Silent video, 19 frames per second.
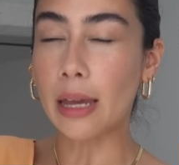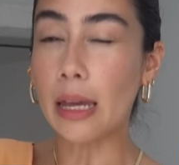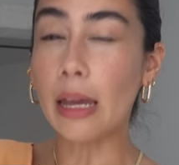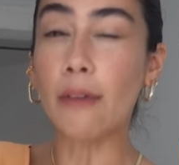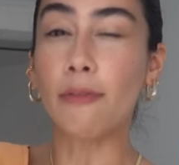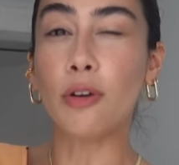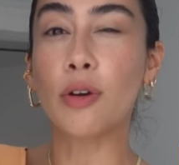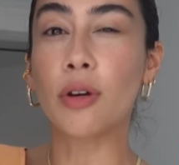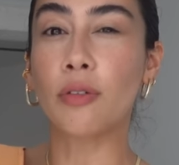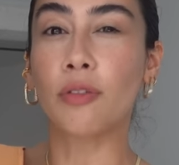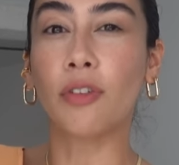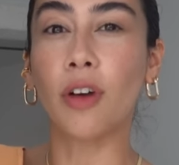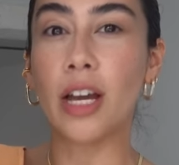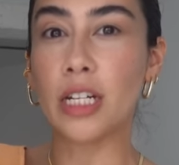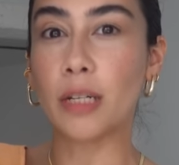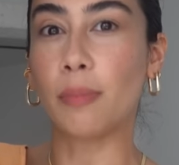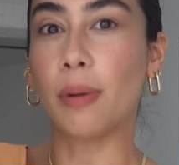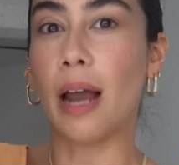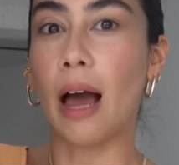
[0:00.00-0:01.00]
If you can
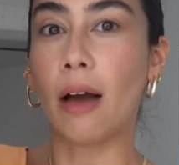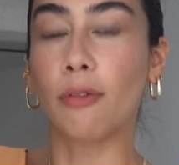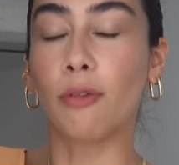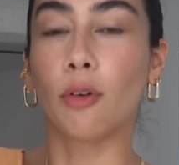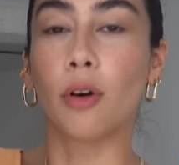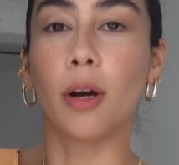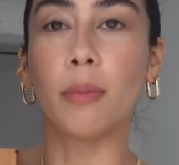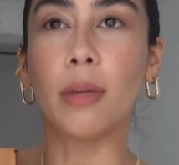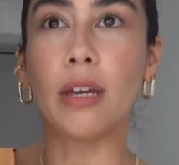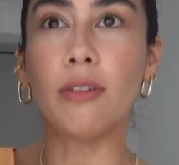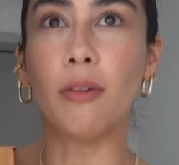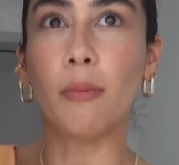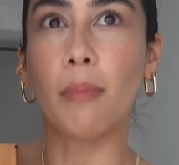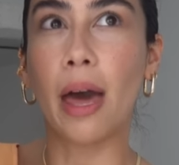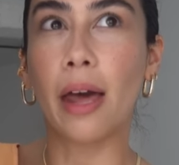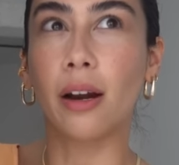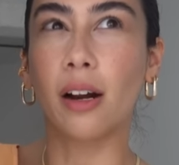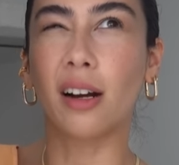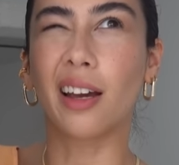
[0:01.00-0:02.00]
find a platform, even
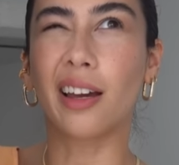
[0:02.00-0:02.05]
better,